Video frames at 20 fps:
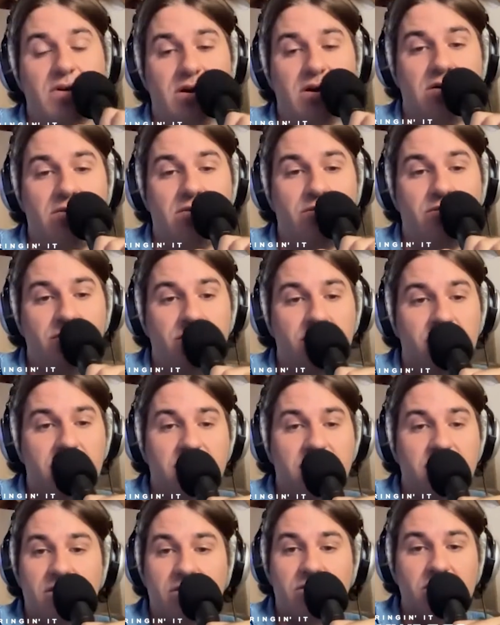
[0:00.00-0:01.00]
Um,
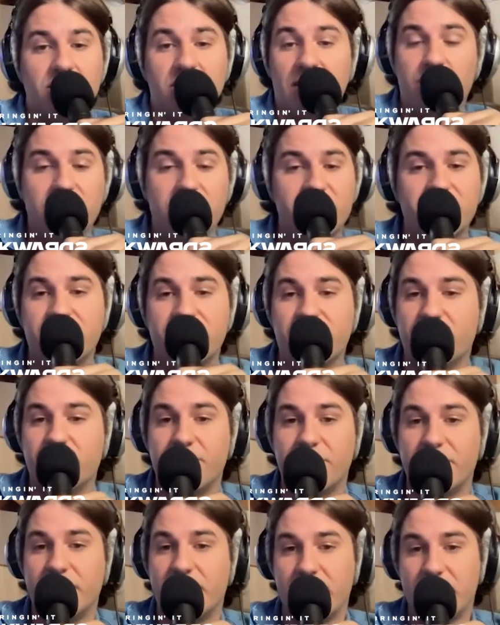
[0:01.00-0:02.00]
okay. I wasn't
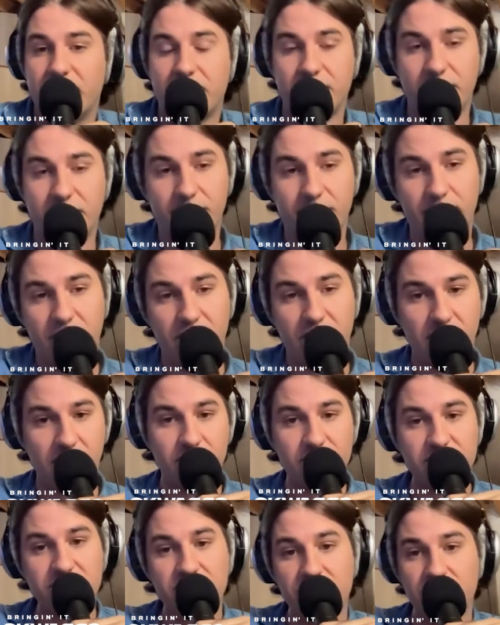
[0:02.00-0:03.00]
touring yet, but I
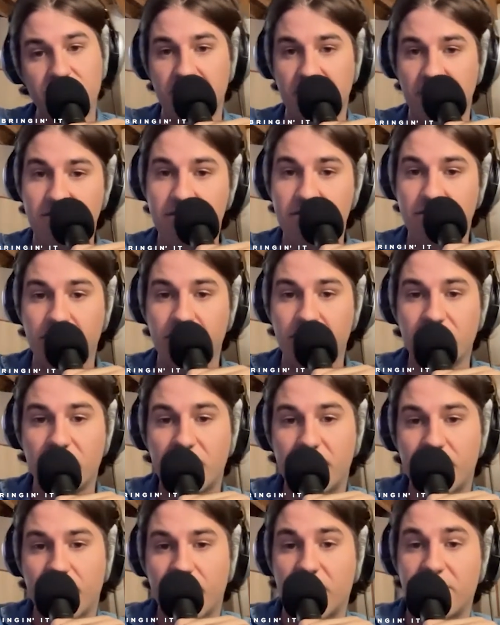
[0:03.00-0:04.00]
was doing like throwing a
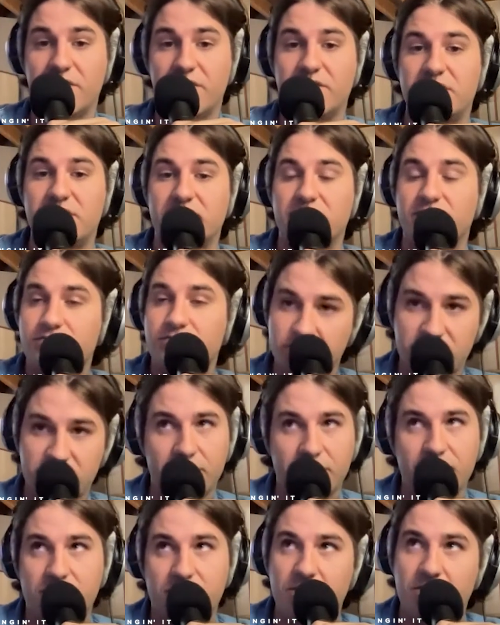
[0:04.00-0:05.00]
lot of parties and
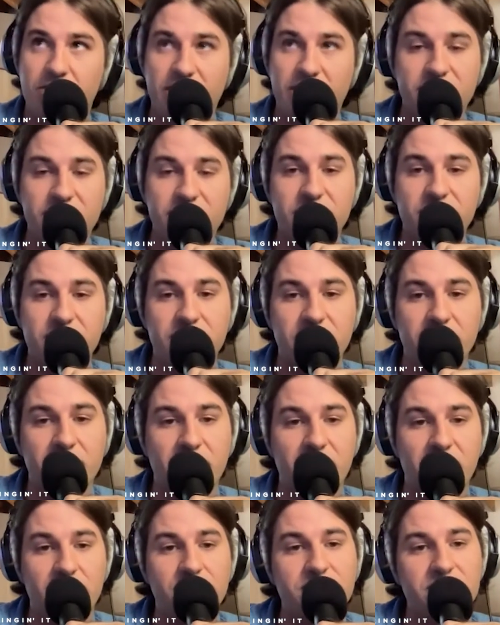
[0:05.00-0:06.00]
say promoting at certain
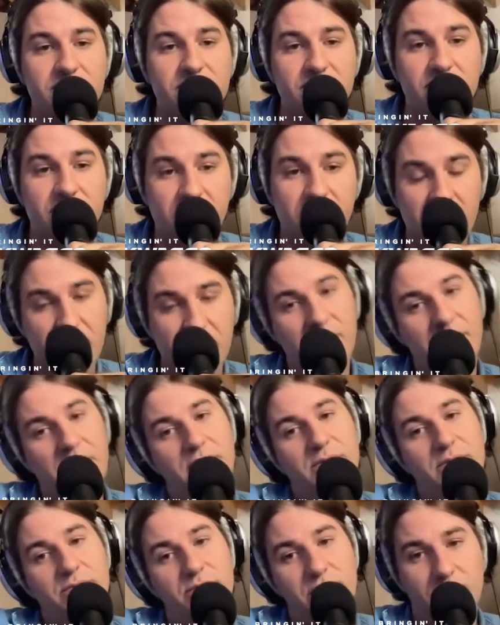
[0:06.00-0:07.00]
clubs and,
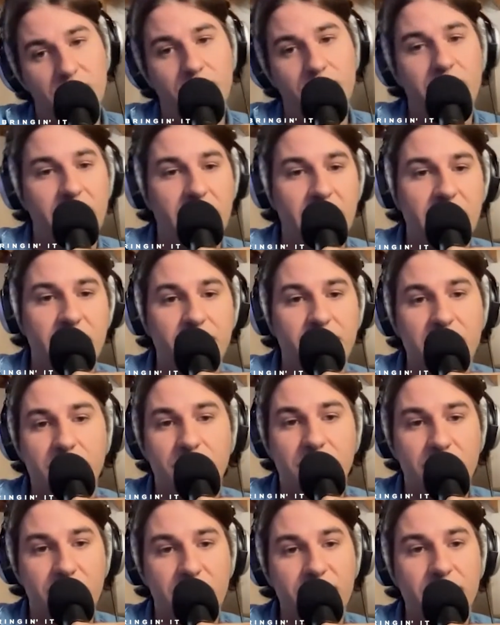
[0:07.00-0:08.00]
you know, bringing
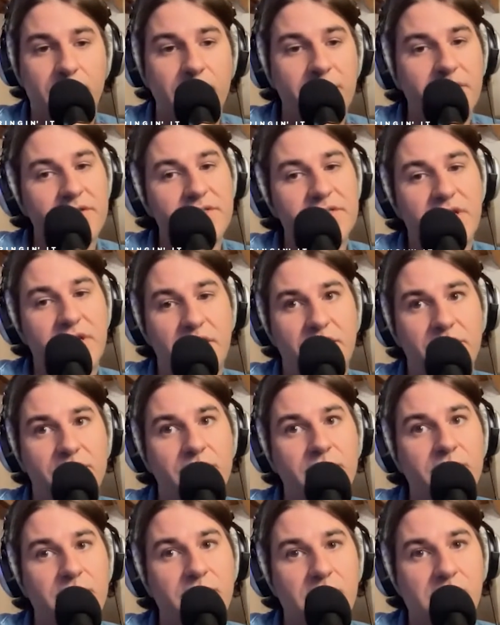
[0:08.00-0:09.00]
people in from out of
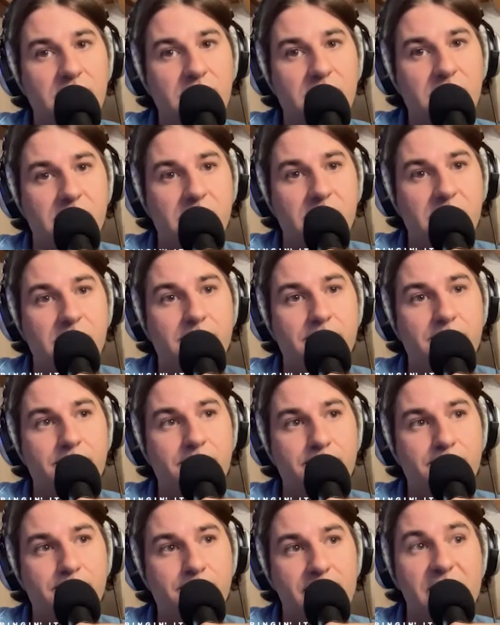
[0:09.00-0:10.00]
town
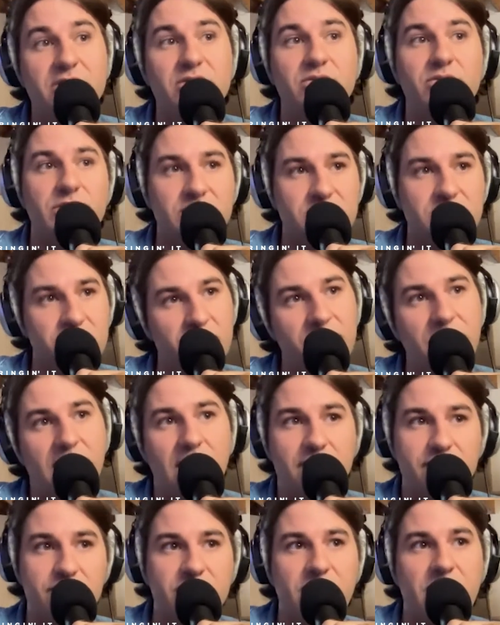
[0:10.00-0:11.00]
um, and doing sort of
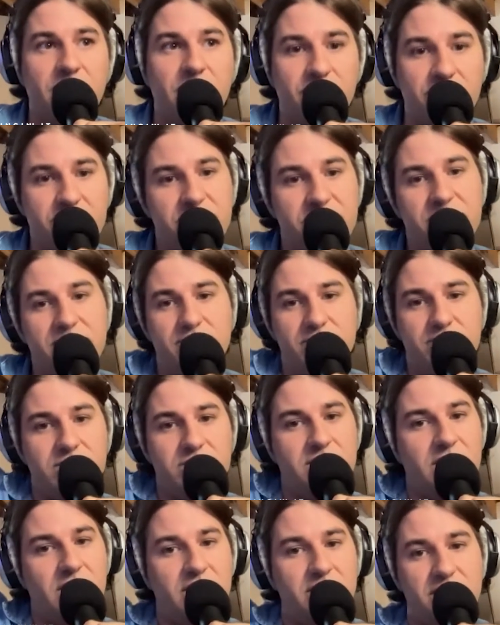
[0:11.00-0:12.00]
after hours
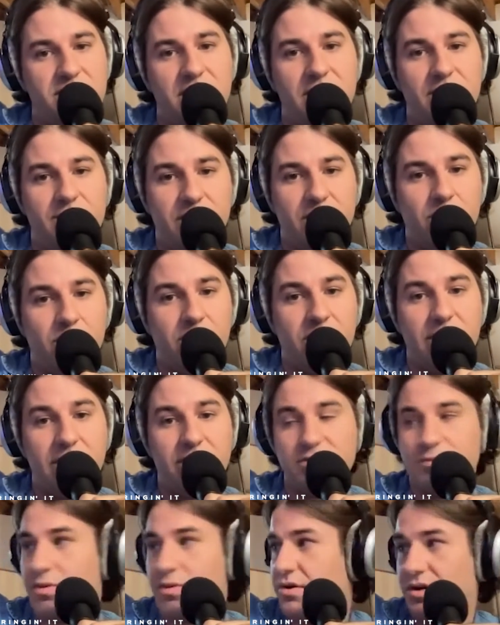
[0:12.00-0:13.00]
type, type like
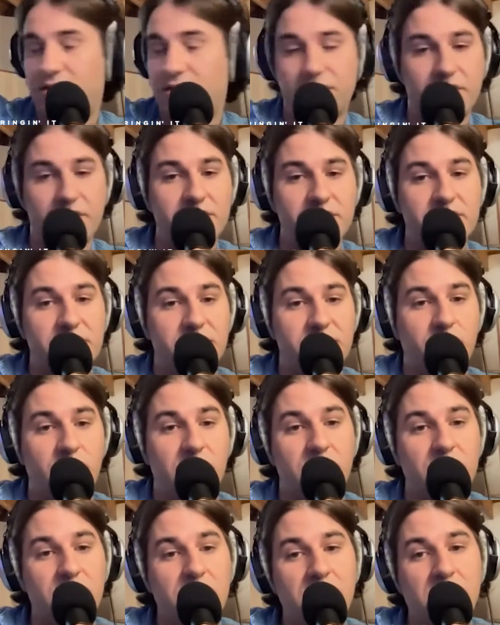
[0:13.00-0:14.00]
warehouse party things as
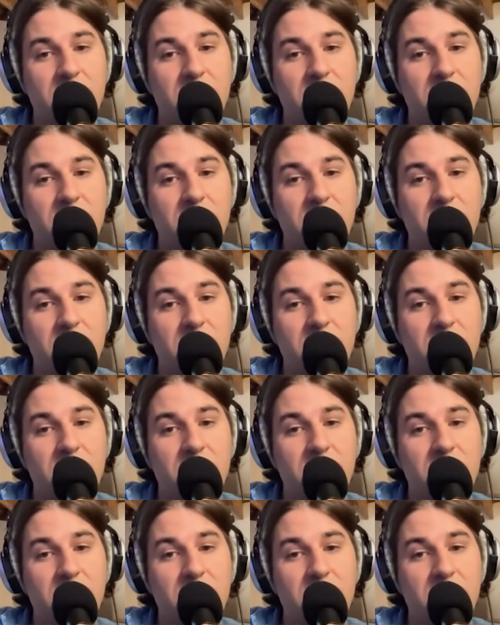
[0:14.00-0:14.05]
well.